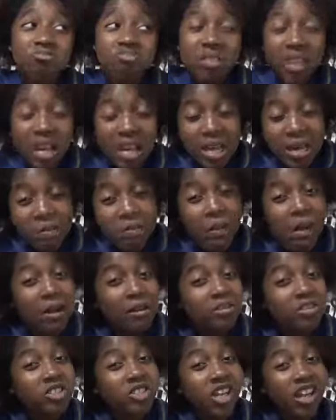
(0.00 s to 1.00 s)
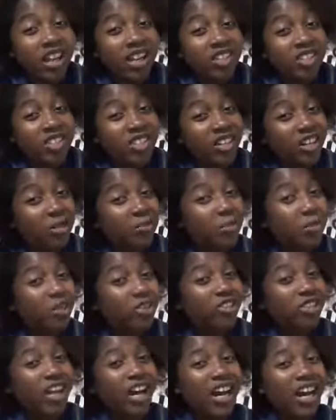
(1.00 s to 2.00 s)
Think about changing up
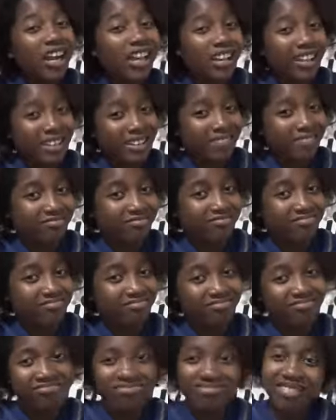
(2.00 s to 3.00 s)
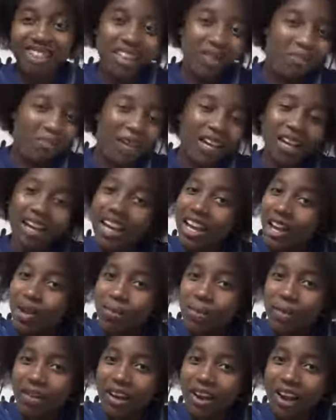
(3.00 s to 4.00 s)
your diet. It might
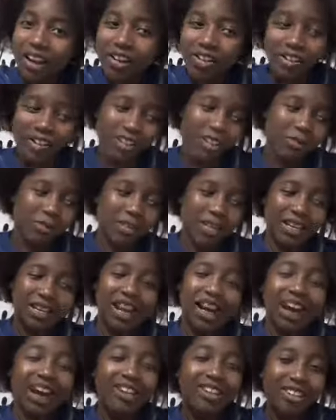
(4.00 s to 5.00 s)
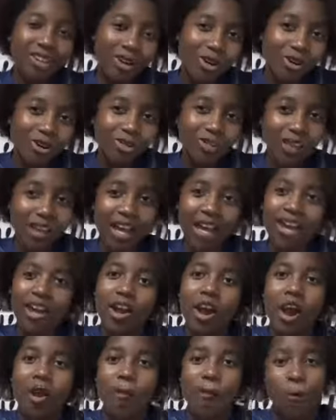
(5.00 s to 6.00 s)
help you out a little bit. I know
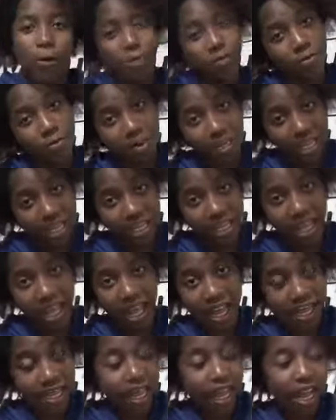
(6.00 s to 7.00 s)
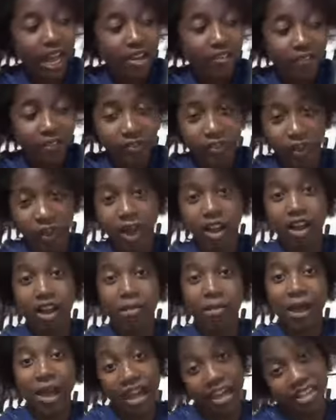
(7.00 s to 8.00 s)
that with me, I have
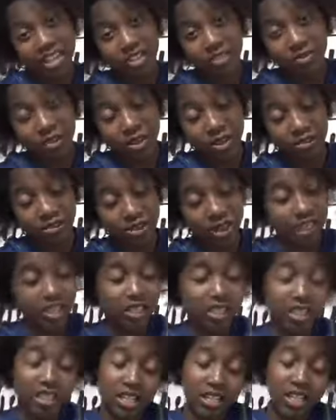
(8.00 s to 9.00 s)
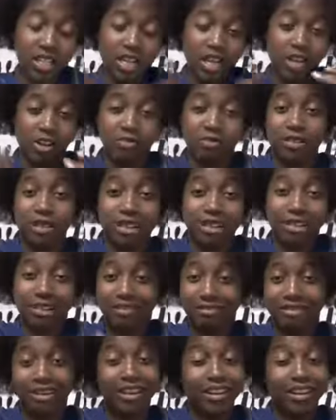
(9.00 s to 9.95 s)
acid reflux, and it helps, and it